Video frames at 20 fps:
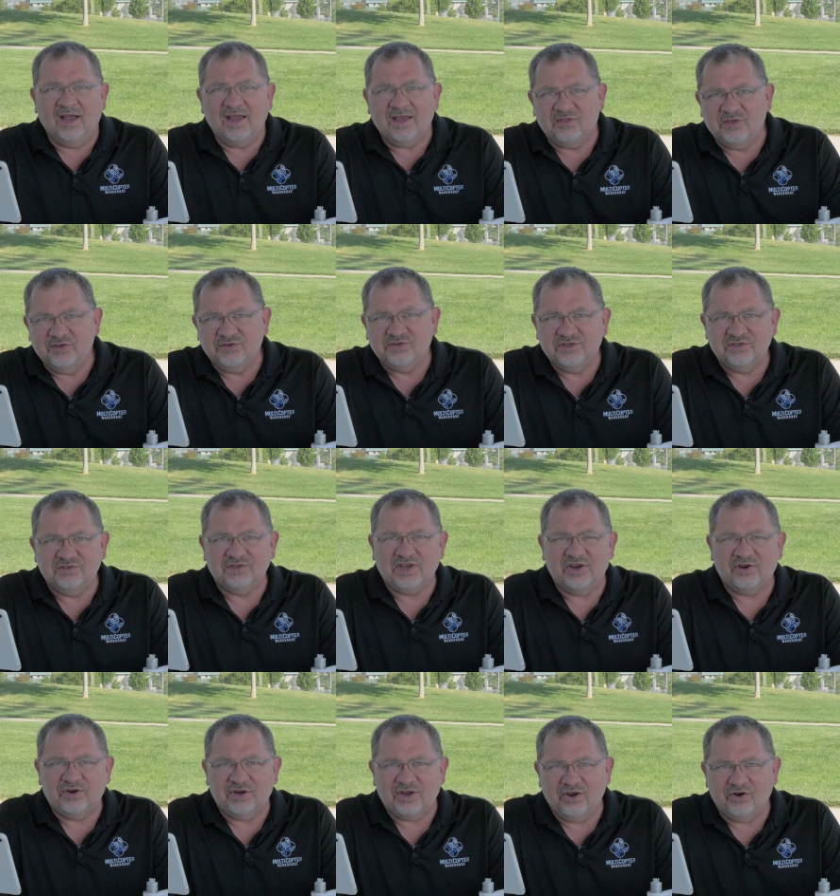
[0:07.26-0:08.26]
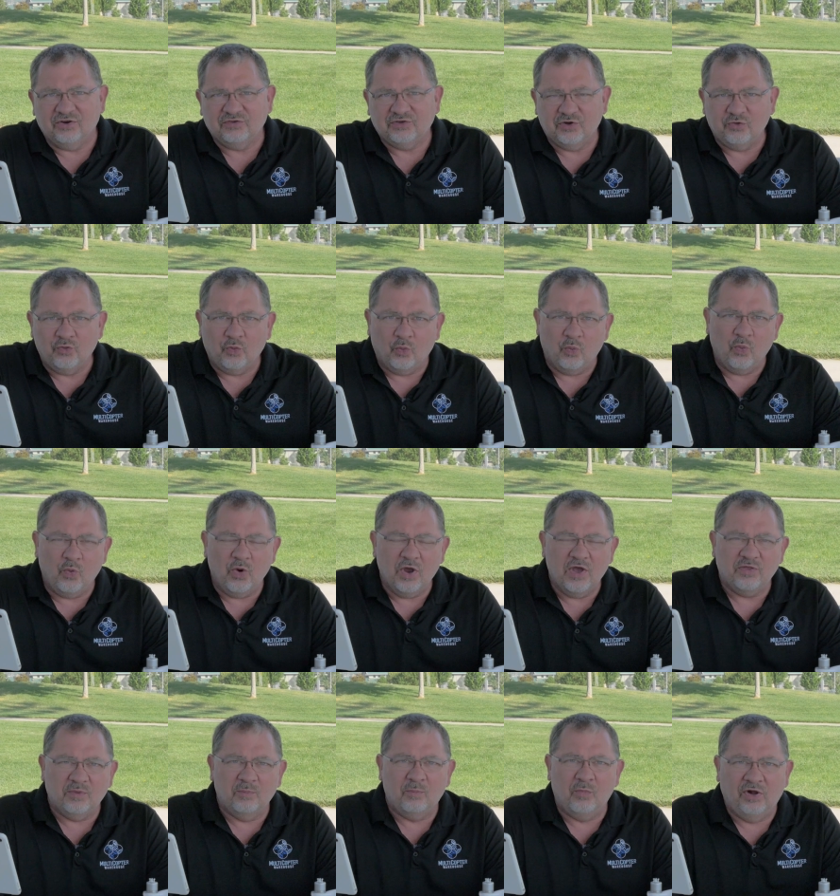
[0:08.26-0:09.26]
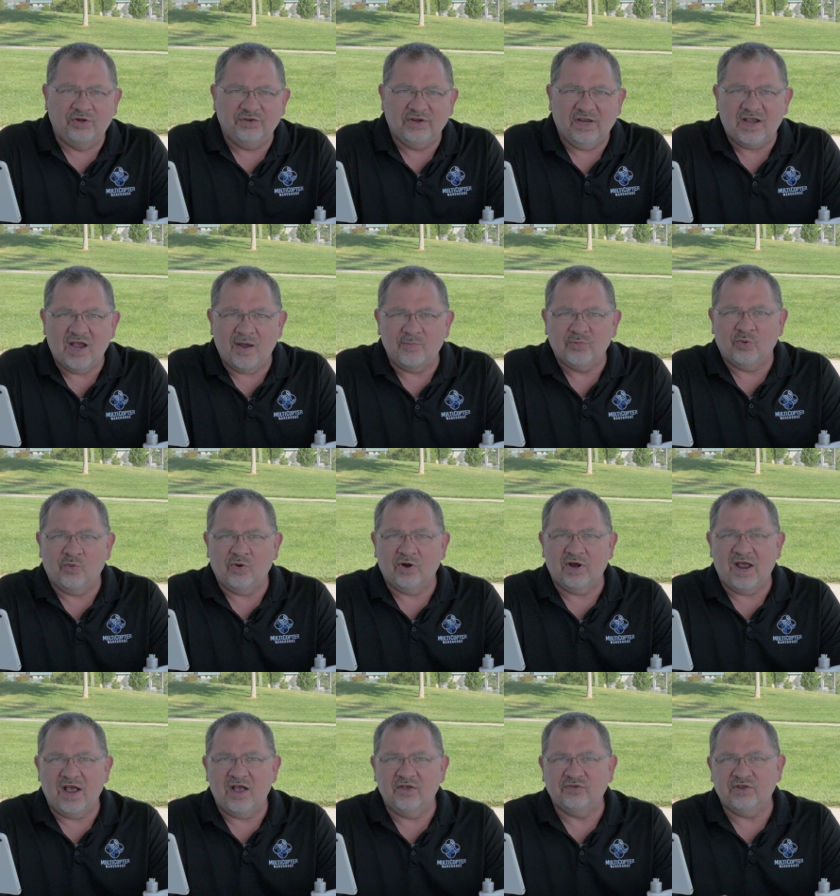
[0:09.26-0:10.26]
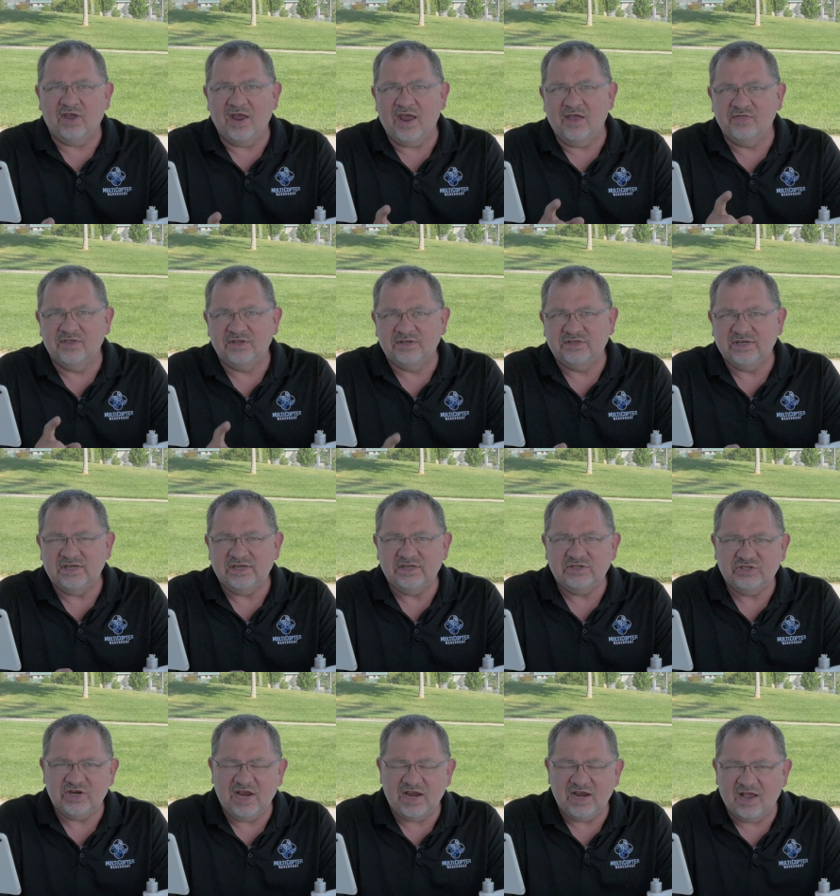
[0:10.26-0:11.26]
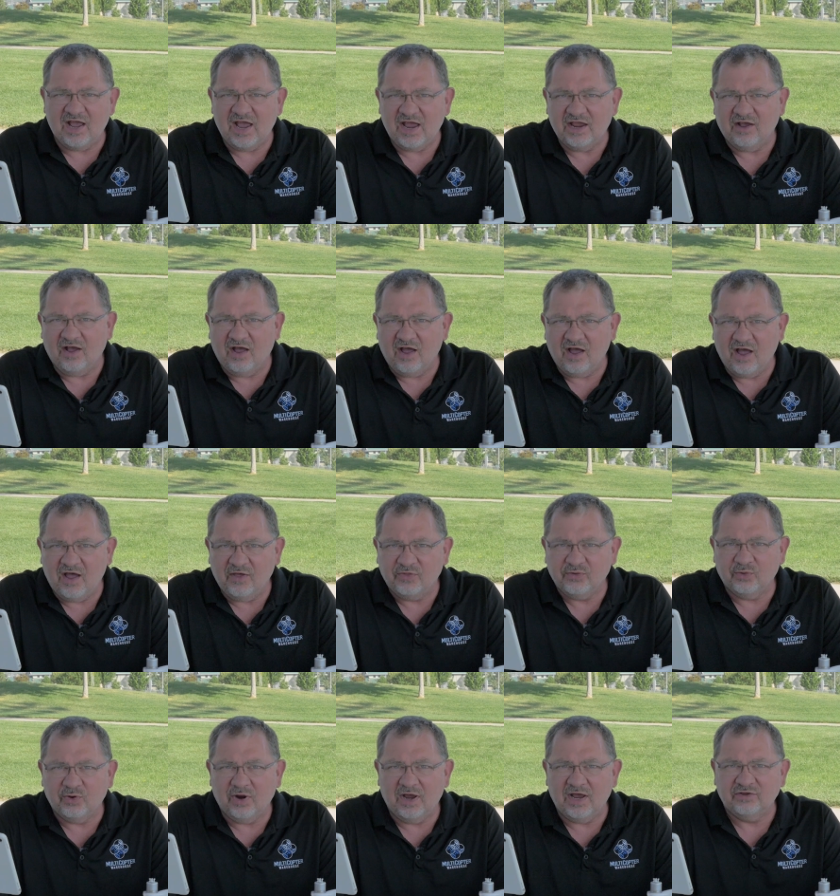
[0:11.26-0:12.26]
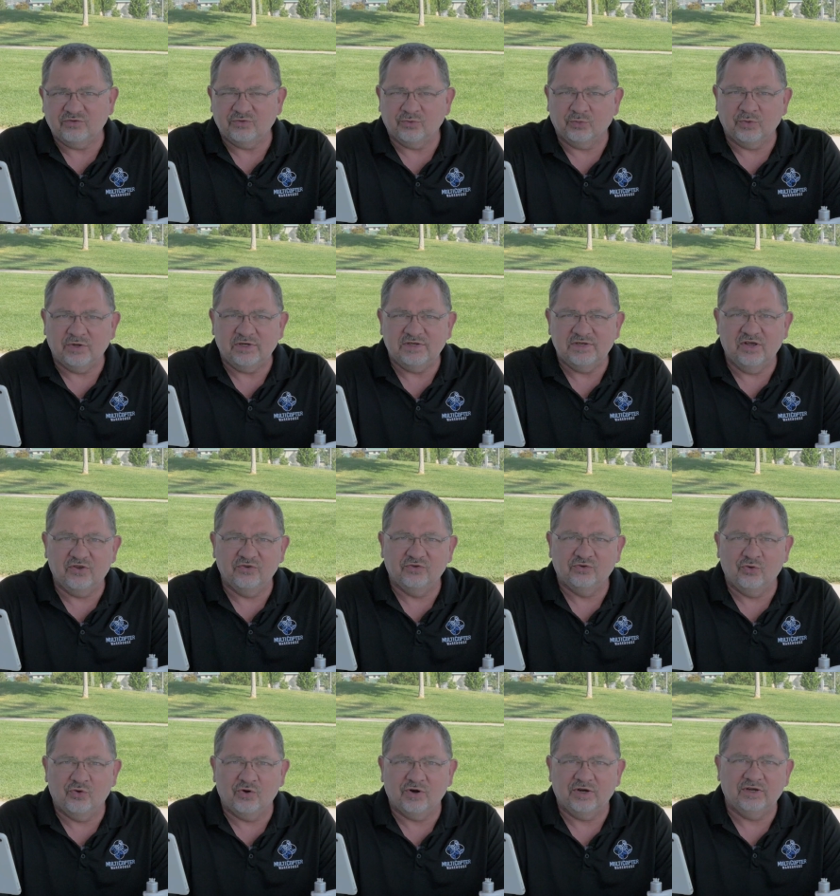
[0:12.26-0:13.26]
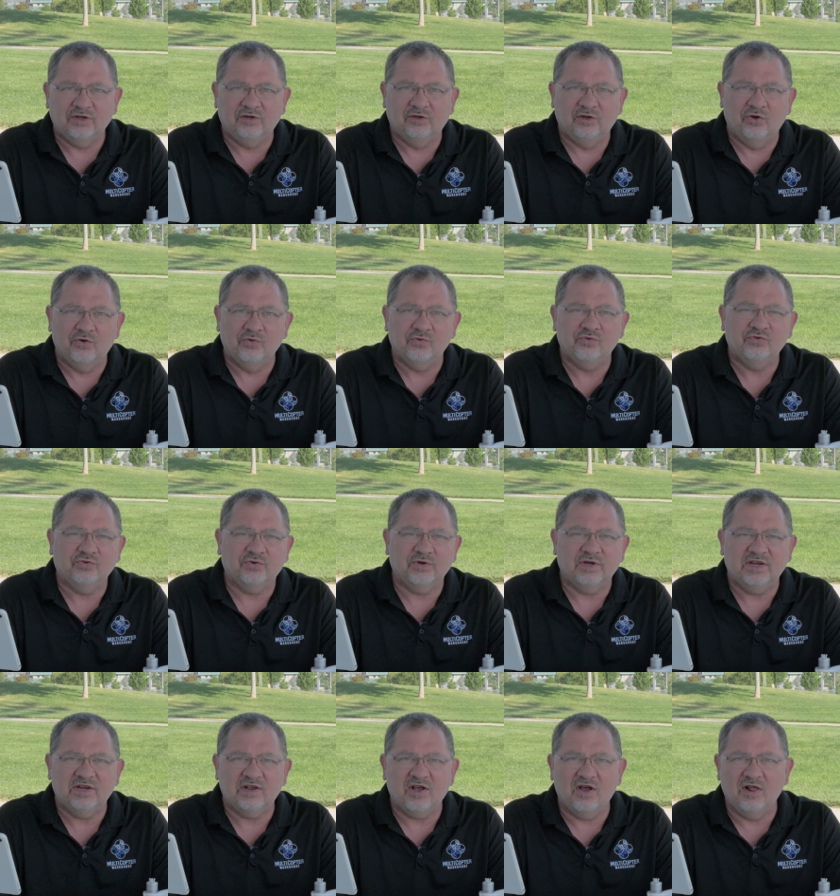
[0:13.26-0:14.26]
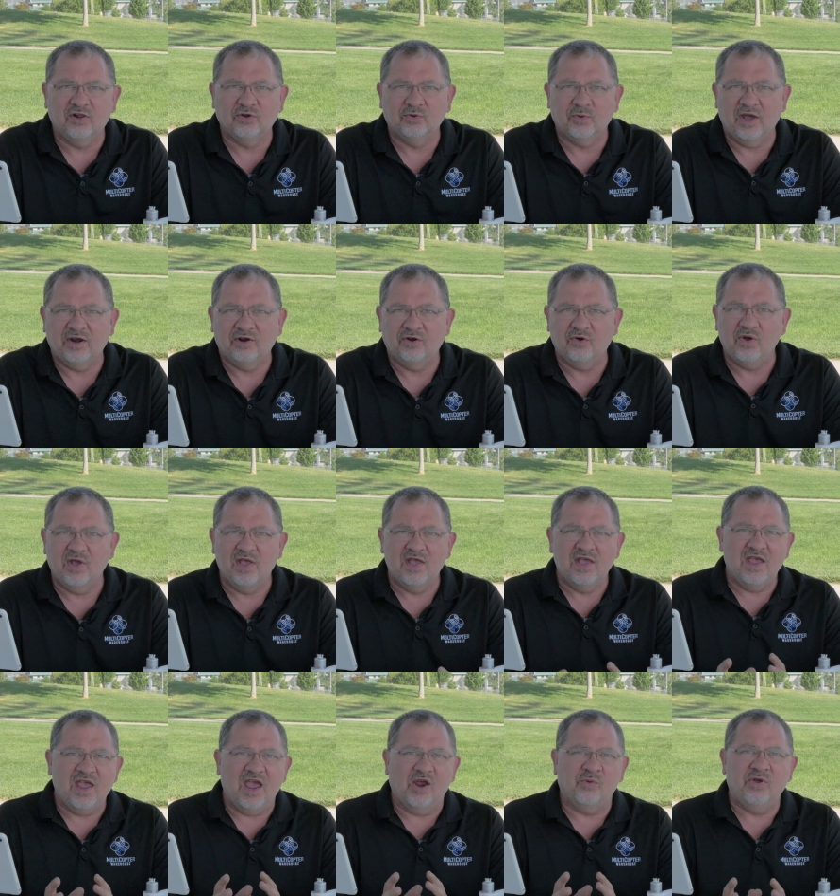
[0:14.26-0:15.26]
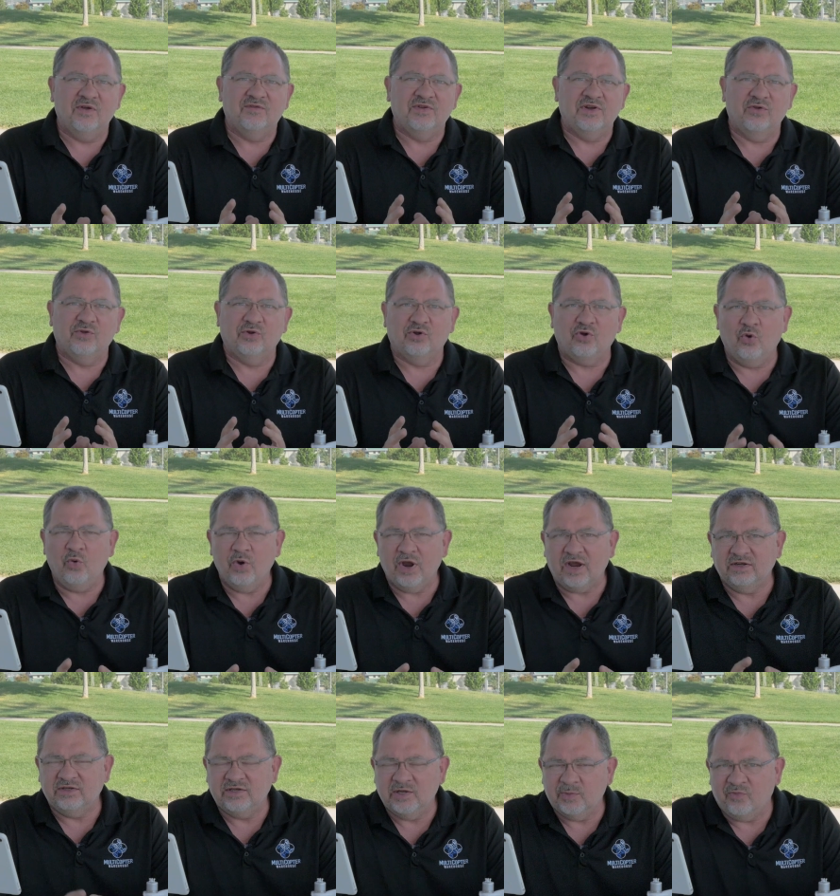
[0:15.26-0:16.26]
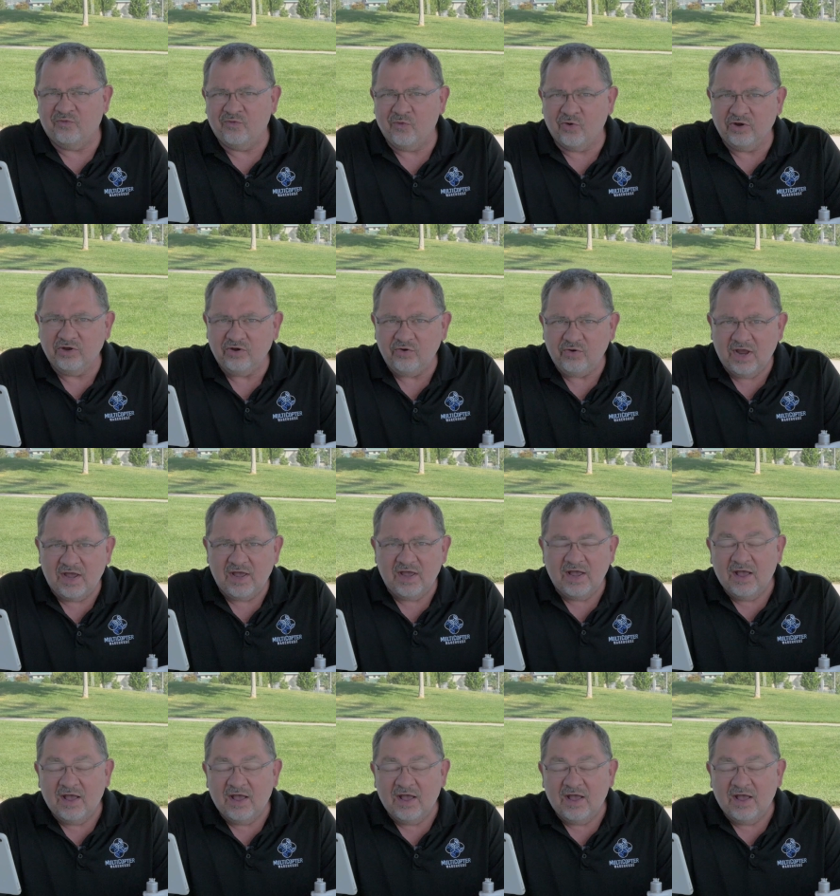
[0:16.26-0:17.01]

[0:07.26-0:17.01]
Hi, this is Kerry Garrison with Multicopter Warehouse and the DJI authorized retail store in Lone Tree, Colorado. And we have another quick tip for you.